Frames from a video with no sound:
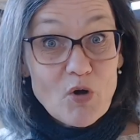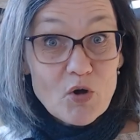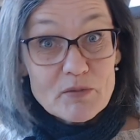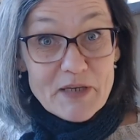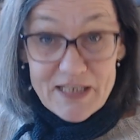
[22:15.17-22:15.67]

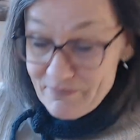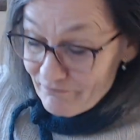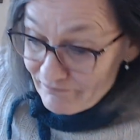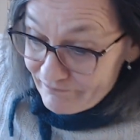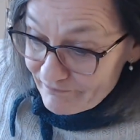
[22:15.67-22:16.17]
on me
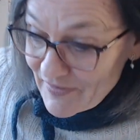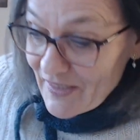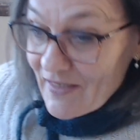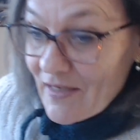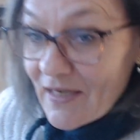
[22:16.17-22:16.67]

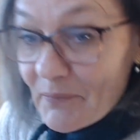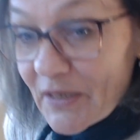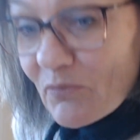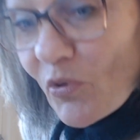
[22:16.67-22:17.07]
in a bit more